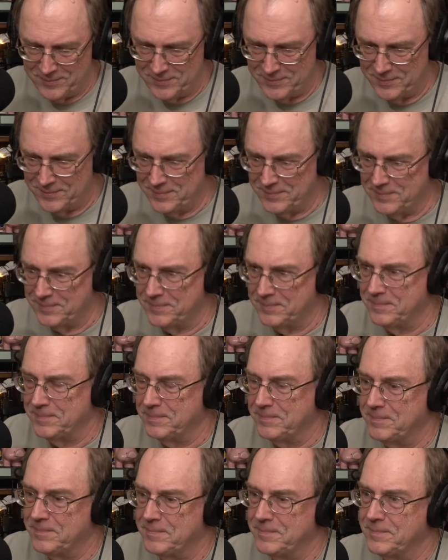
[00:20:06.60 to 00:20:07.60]

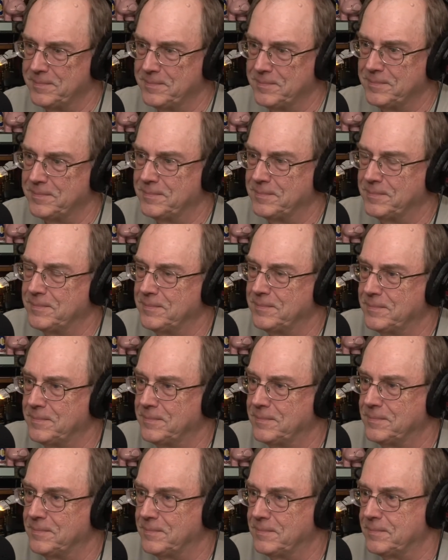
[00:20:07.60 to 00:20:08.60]

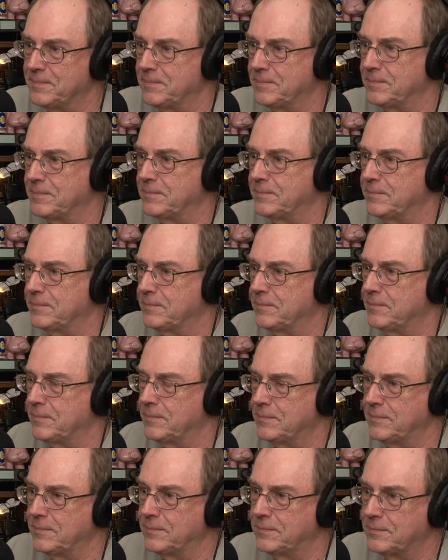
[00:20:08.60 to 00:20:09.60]

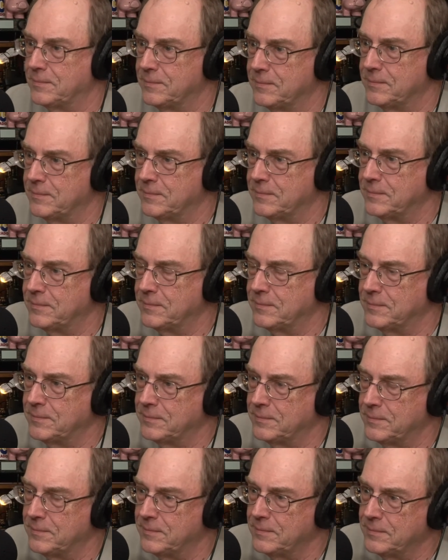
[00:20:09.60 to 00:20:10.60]

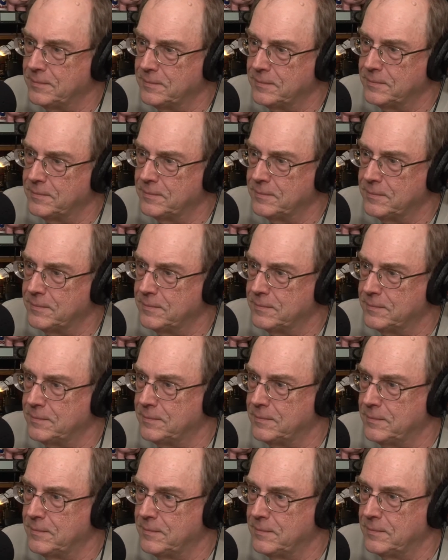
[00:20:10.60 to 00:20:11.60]

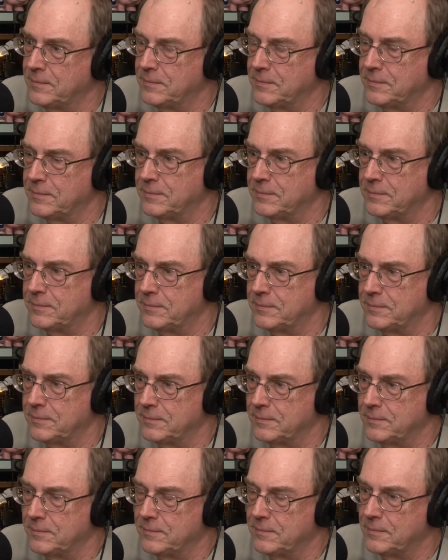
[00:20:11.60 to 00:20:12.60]

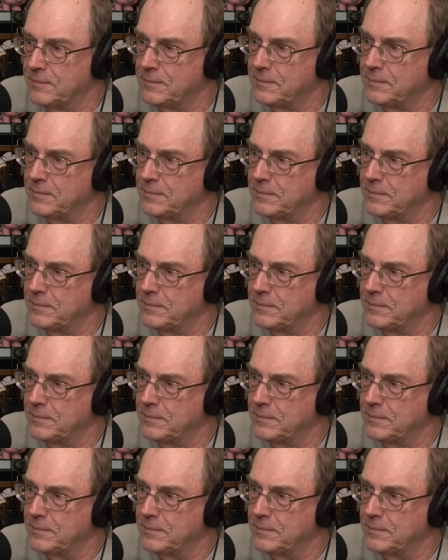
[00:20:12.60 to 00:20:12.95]
This person isn't speaking.